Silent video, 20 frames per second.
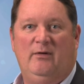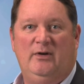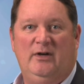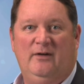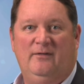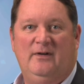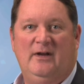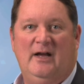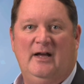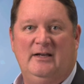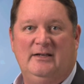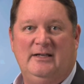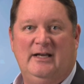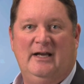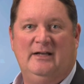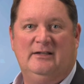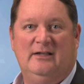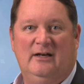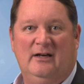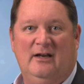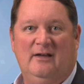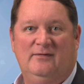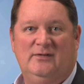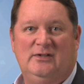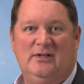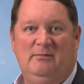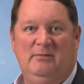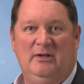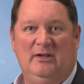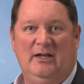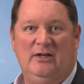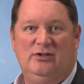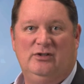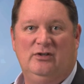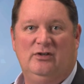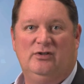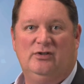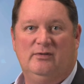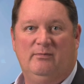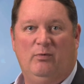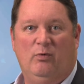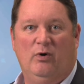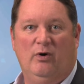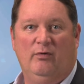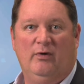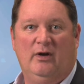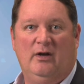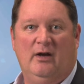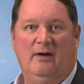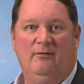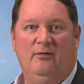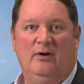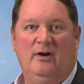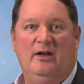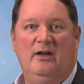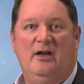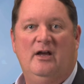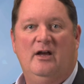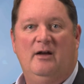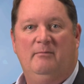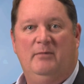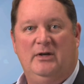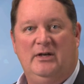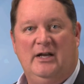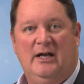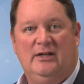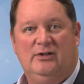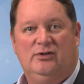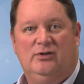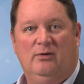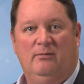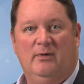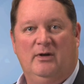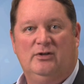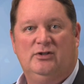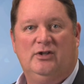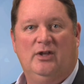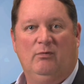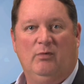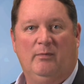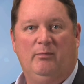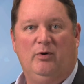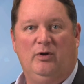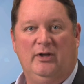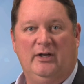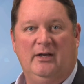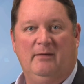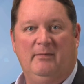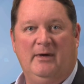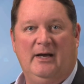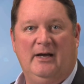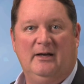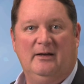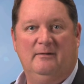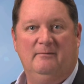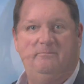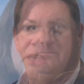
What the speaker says: enough contact and enough stimulation to support recovery, but not so much that we're pulling it back.